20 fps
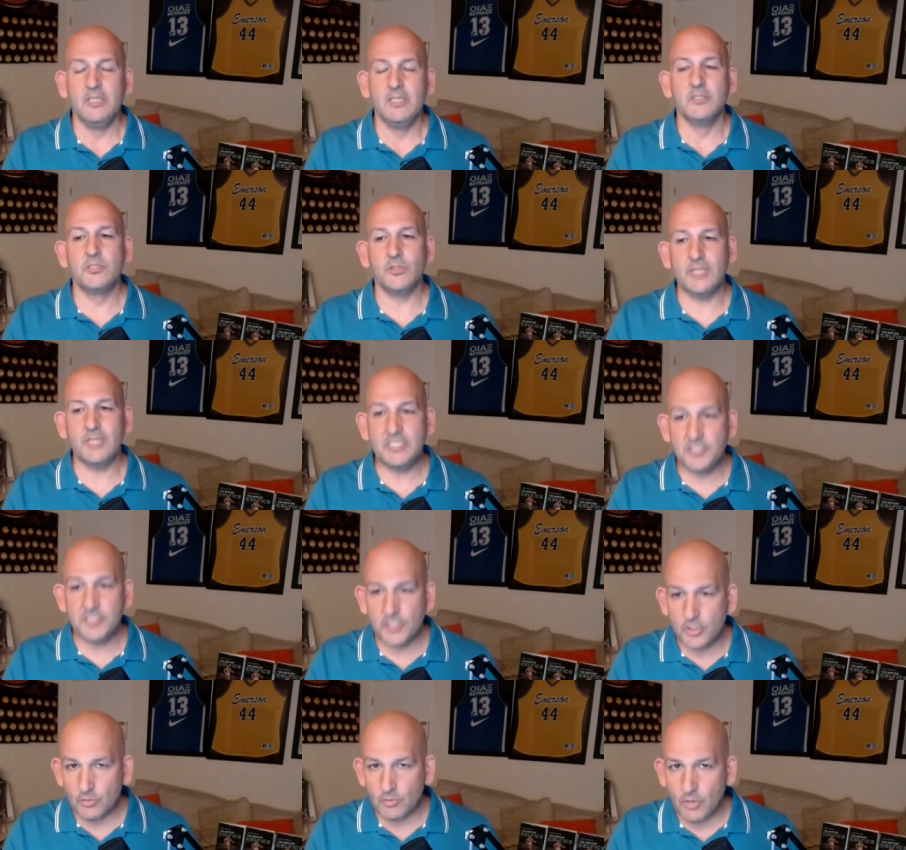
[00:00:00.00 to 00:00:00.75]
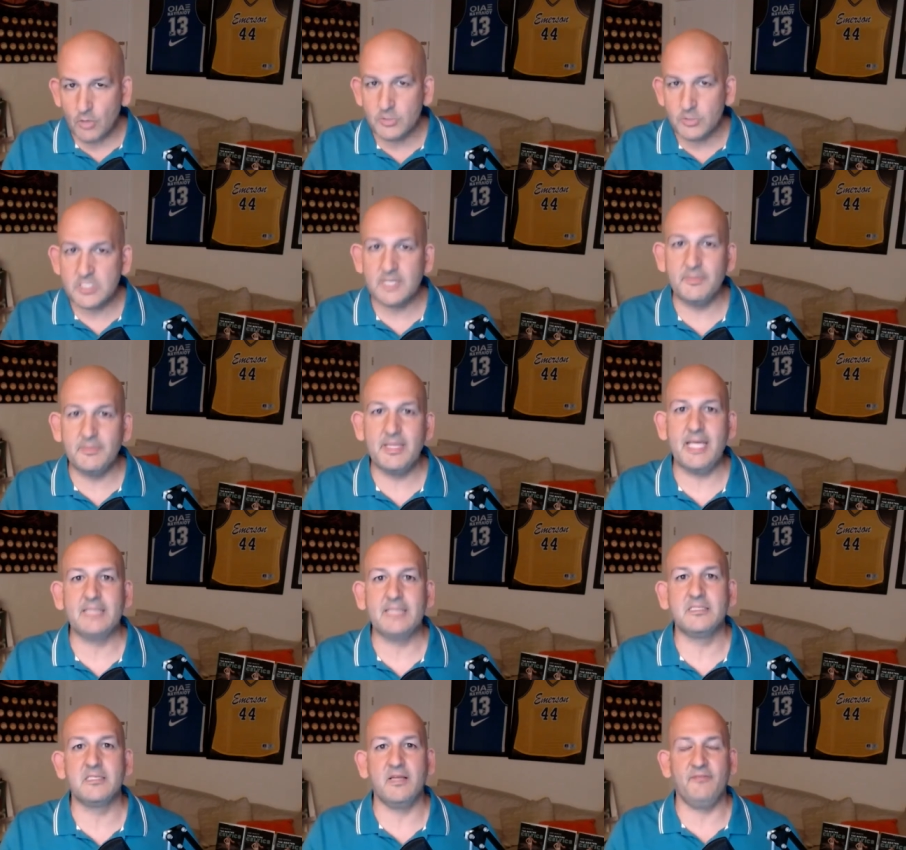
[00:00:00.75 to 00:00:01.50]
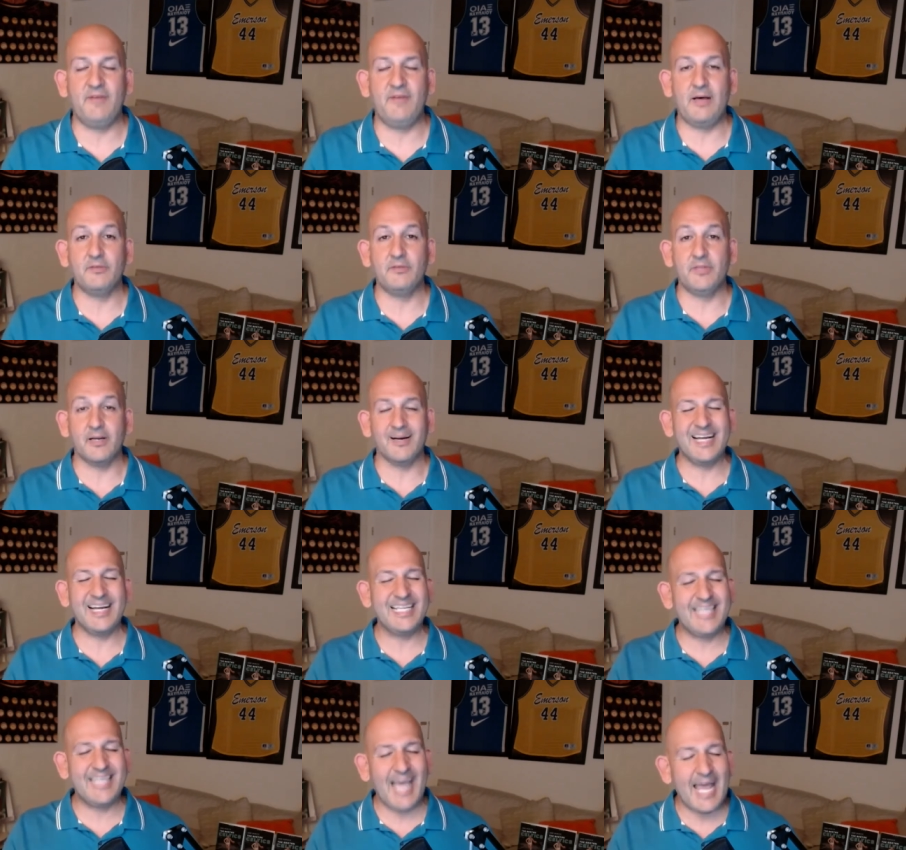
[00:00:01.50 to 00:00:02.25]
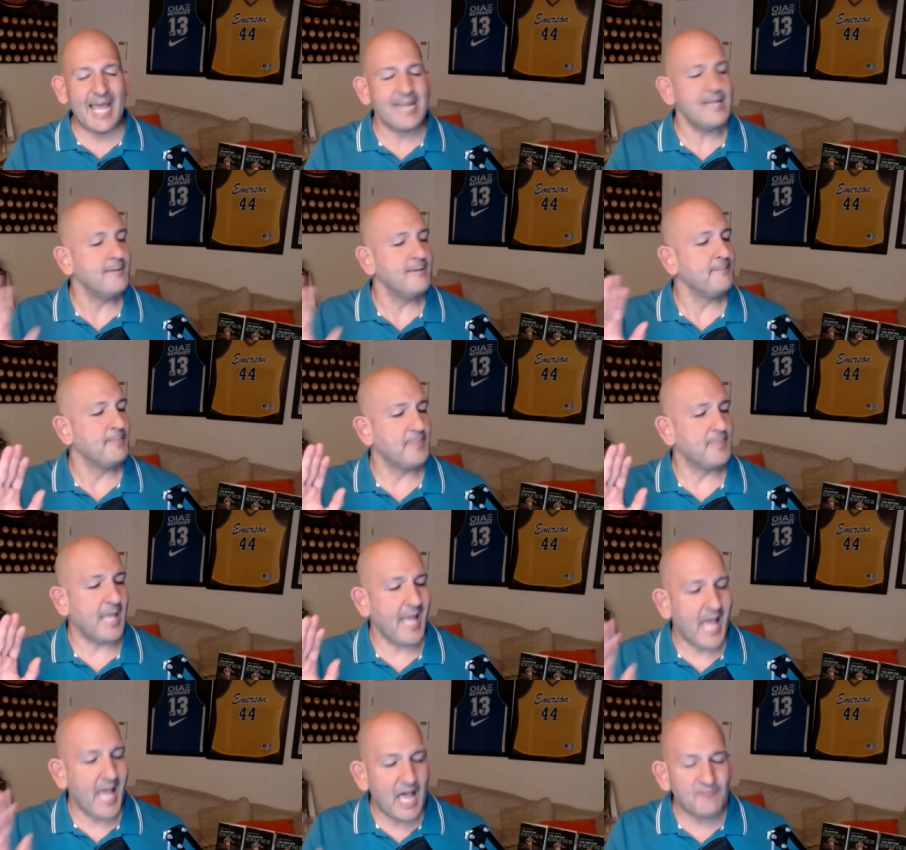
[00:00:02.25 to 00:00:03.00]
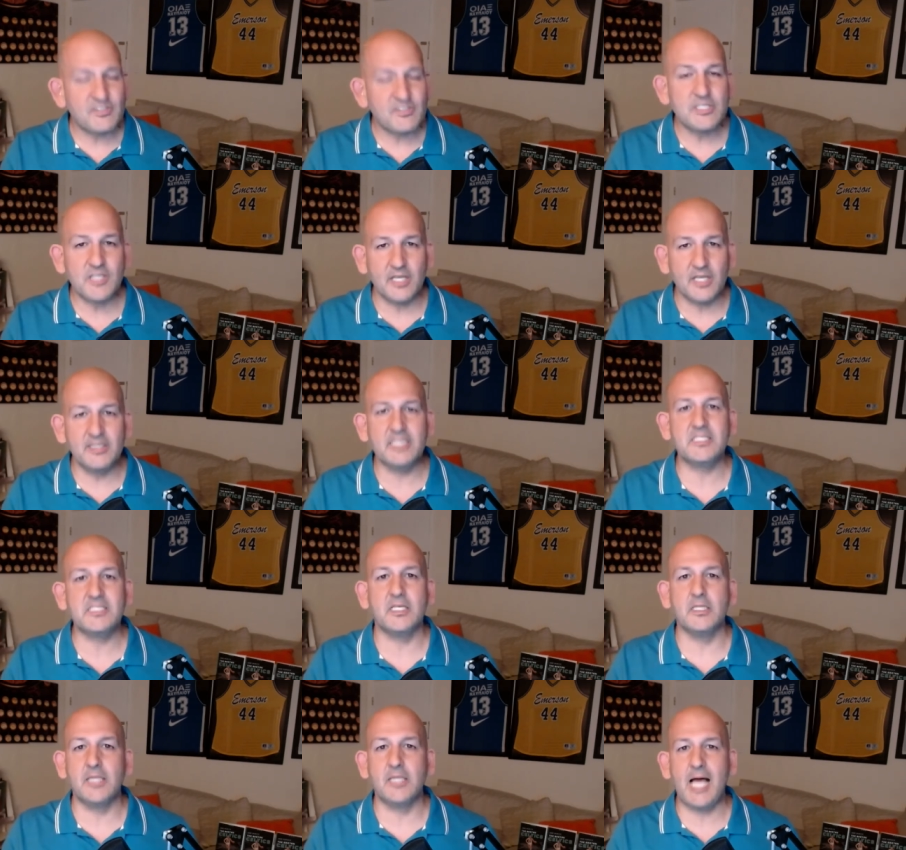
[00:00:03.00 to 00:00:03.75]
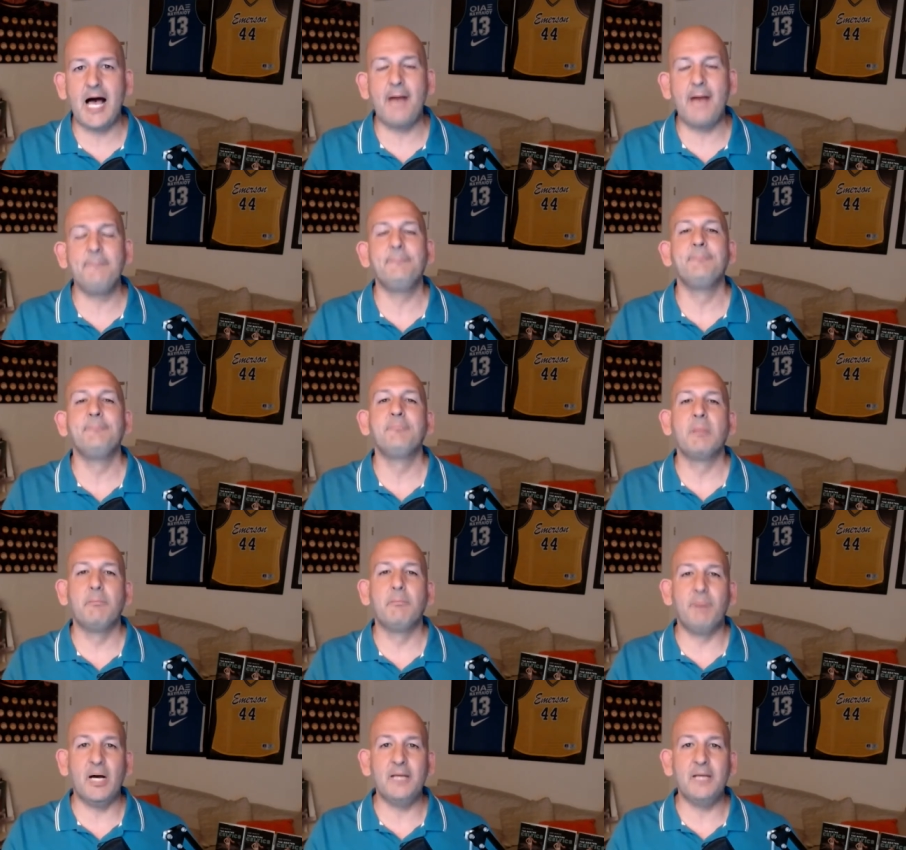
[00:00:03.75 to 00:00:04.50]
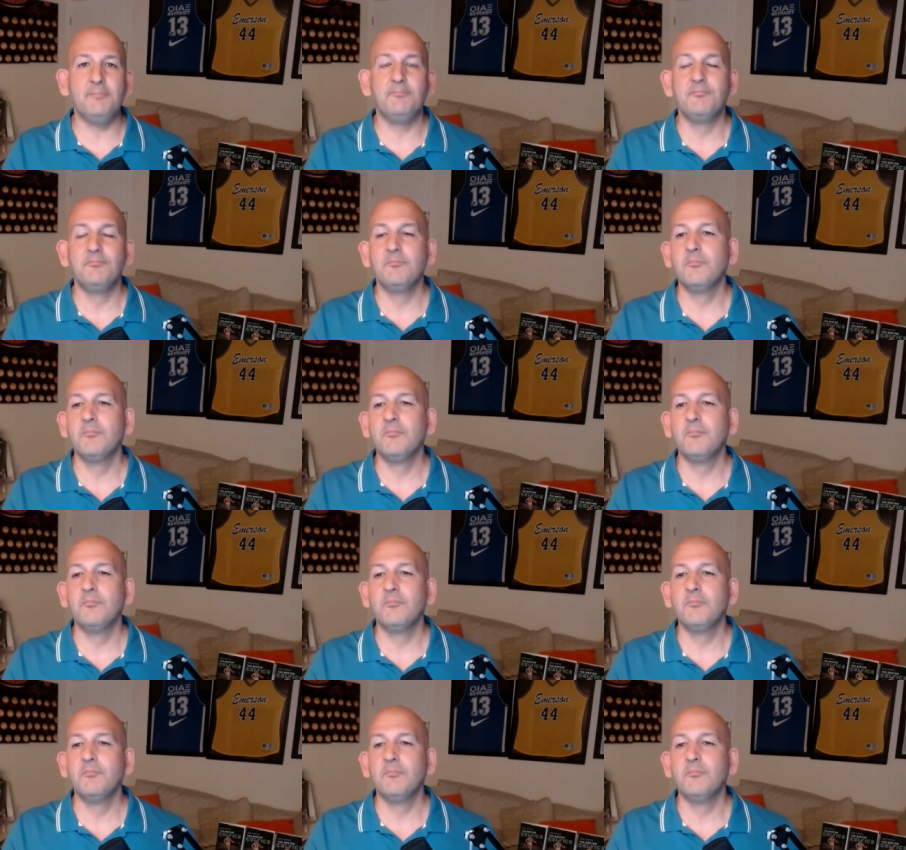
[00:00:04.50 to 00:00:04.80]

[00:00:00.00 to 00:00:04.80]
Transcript: So let's throw some of that stuff out there. Again, they haven't done this a lot, but